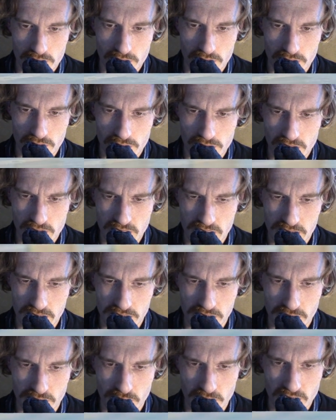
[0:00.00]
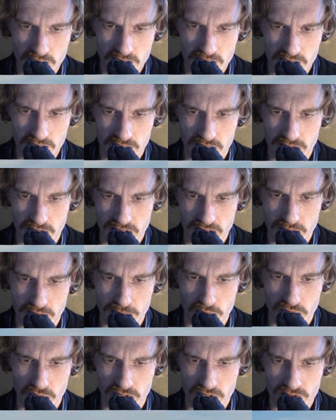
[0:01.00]
Alright, and here we are now at the
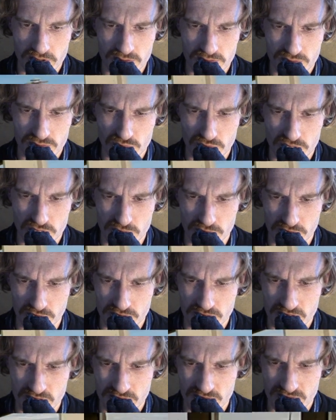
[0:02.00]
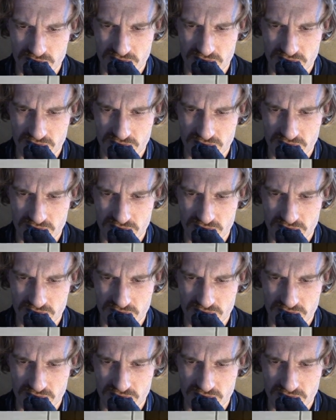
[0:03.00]
border, which looks